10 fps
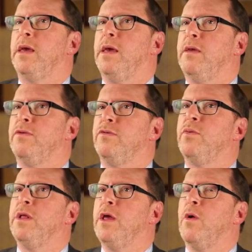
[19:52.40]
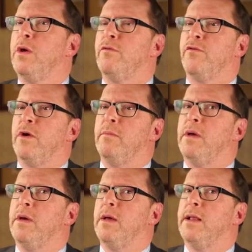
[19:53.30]
is really going from
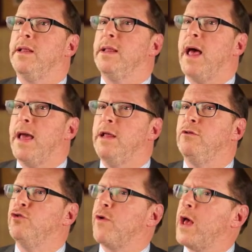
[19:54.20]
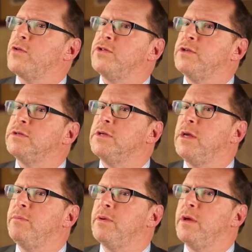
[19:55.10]
light, drowsy
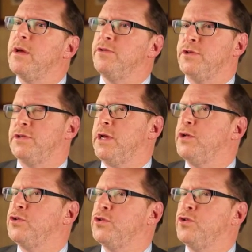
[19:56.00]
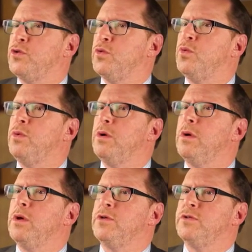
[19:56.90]
sleep to stage 2
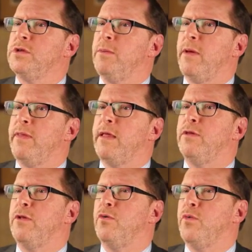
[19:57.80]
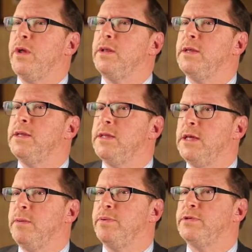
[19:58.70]
sleep, and then to the really deep